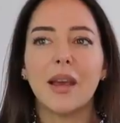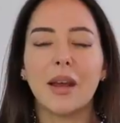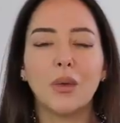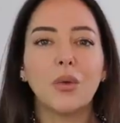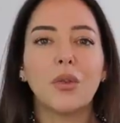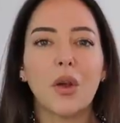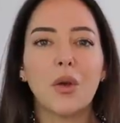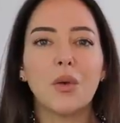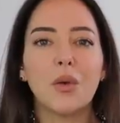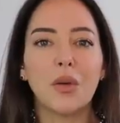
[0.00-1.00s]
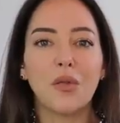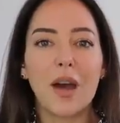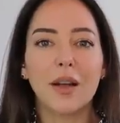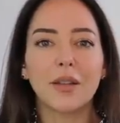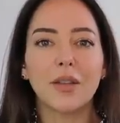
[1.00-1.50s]
and also the
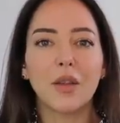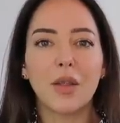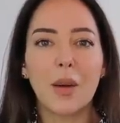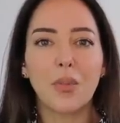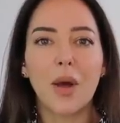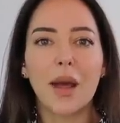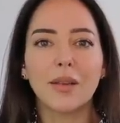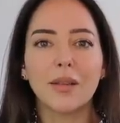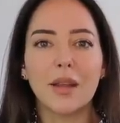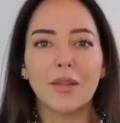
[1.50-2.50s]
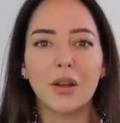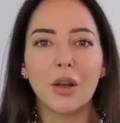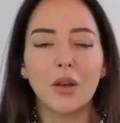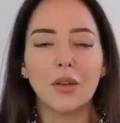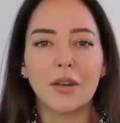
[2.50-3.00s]
fact that that brand is
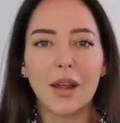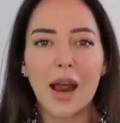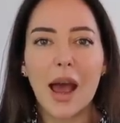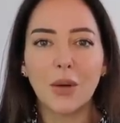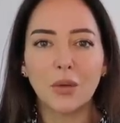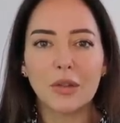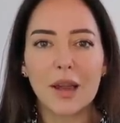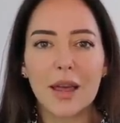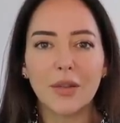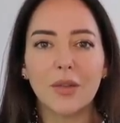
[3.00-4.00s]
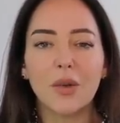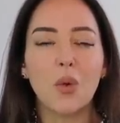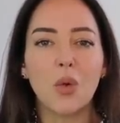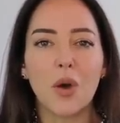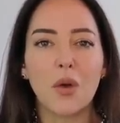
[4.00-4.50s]
included at outlets,
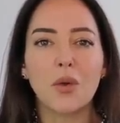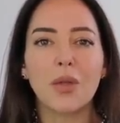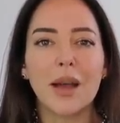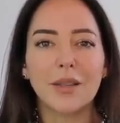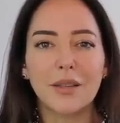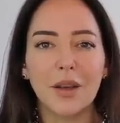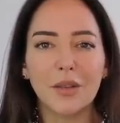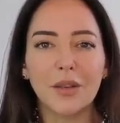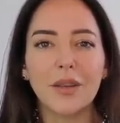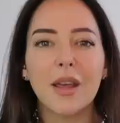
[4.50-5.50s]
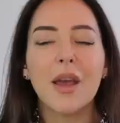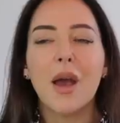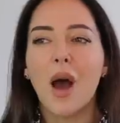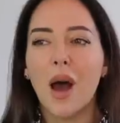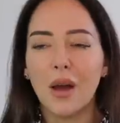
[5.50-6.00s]
although that doesn't
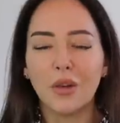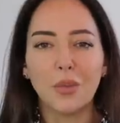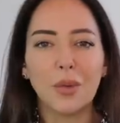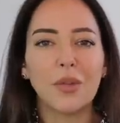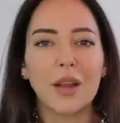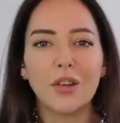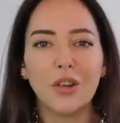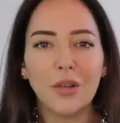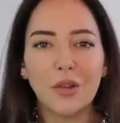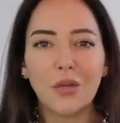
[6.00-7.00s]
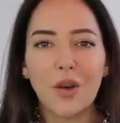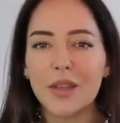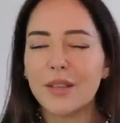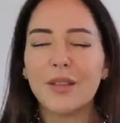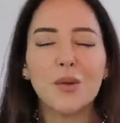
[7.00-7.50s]
one hundred percent justify
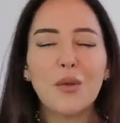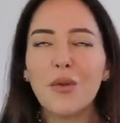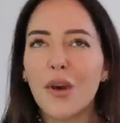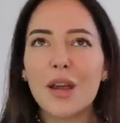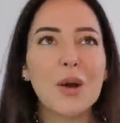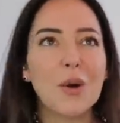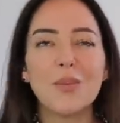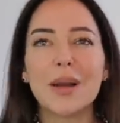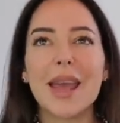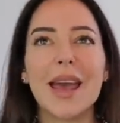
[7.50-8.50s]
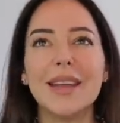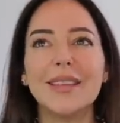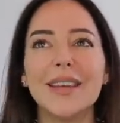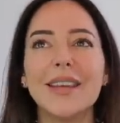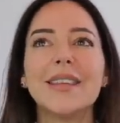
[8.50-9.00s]
this. It's all very
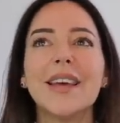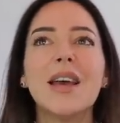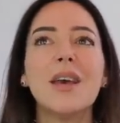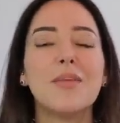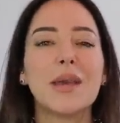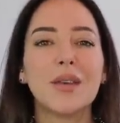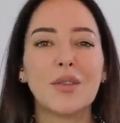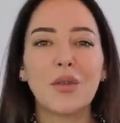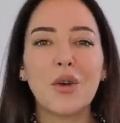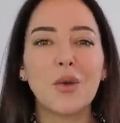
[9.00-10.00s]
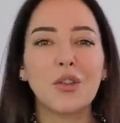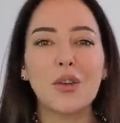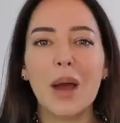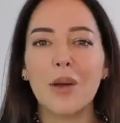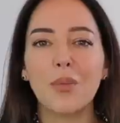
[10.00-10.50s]
complicated because of course
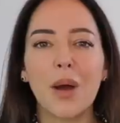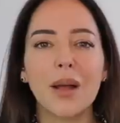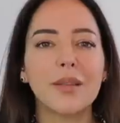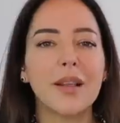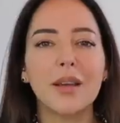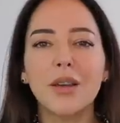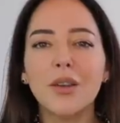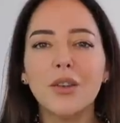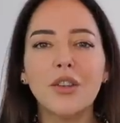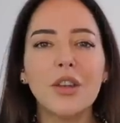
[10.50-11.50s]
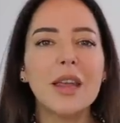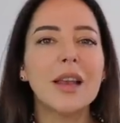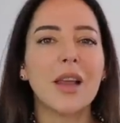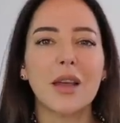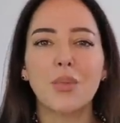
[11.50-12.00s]
you have brands like Gucci,
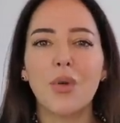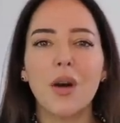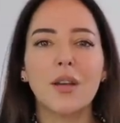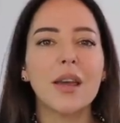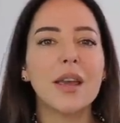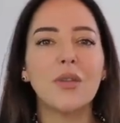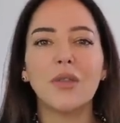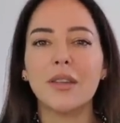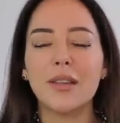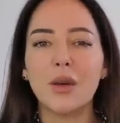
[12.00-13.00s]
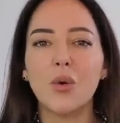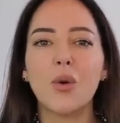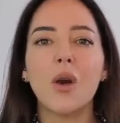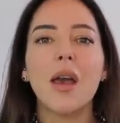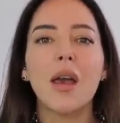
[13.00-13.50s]
like Prada, even
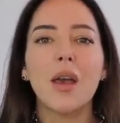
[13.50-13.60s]
Dior